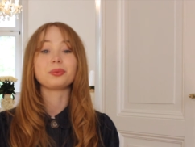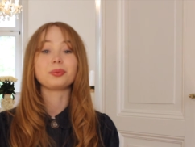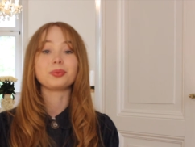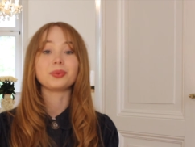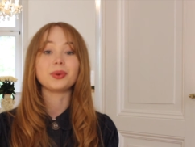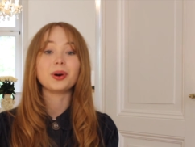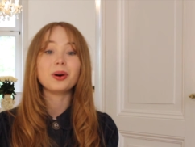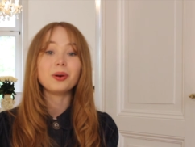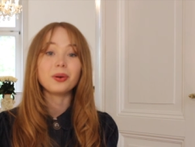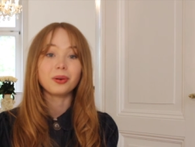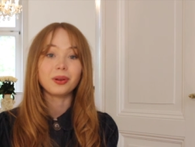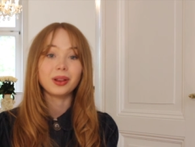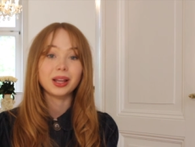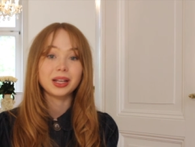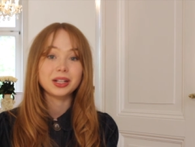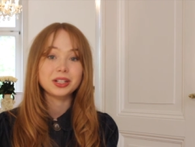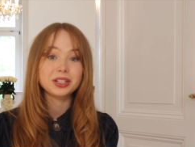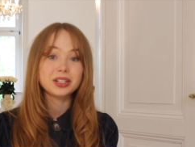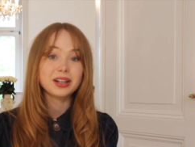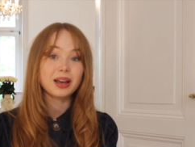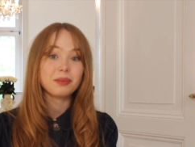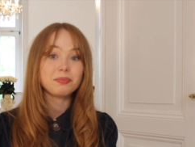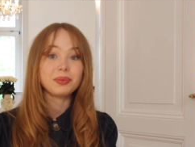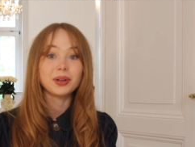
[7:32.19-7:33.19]
role in
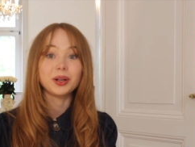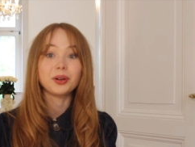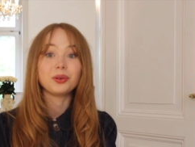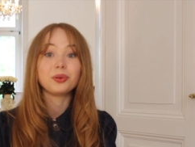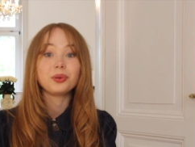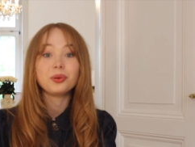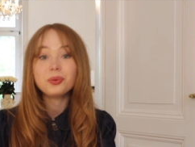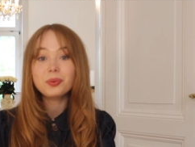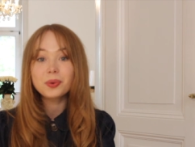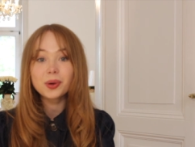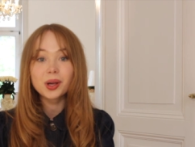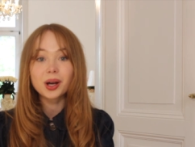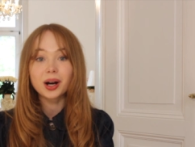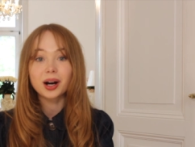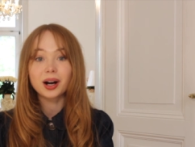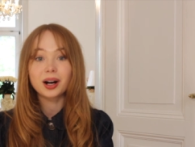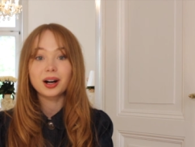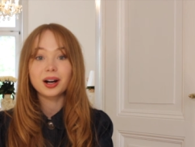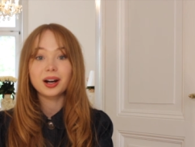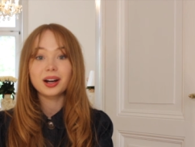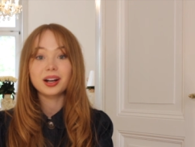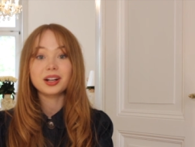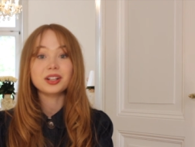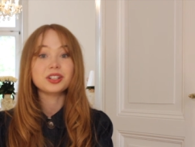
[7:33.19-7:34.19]
shaping who we
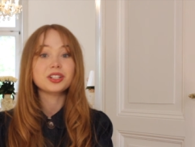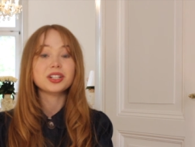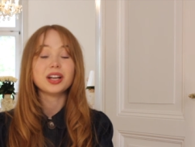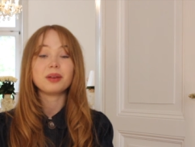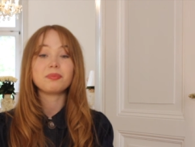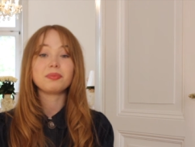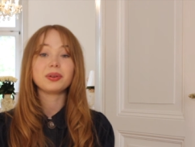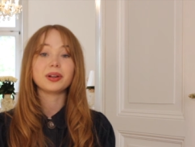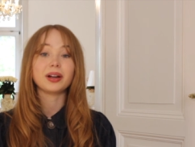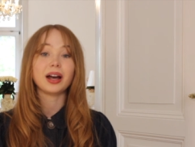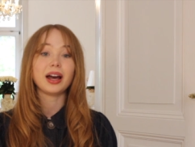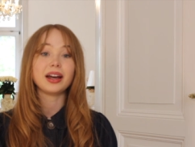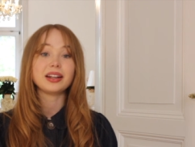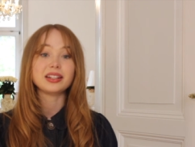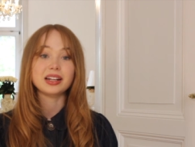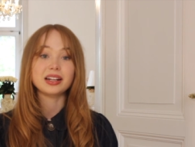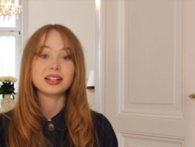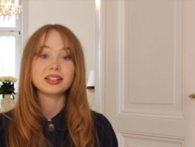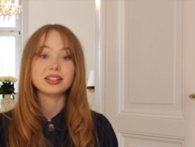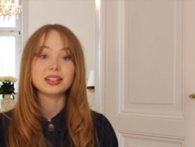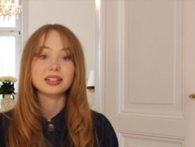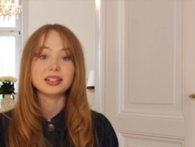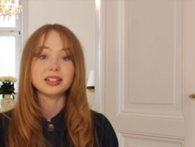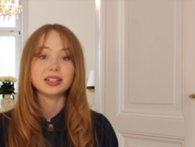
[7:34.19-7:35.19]
are, in shaping
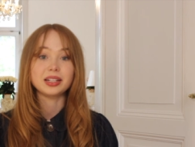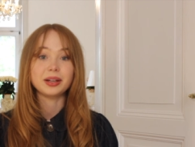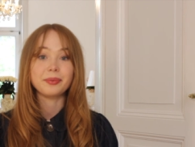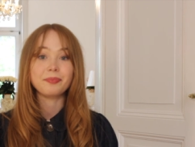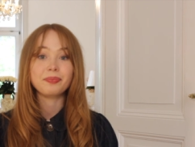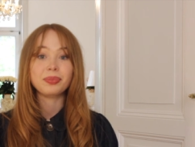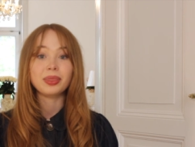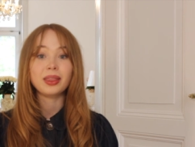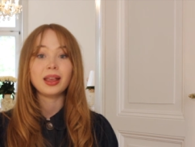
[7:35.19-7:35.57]
identity.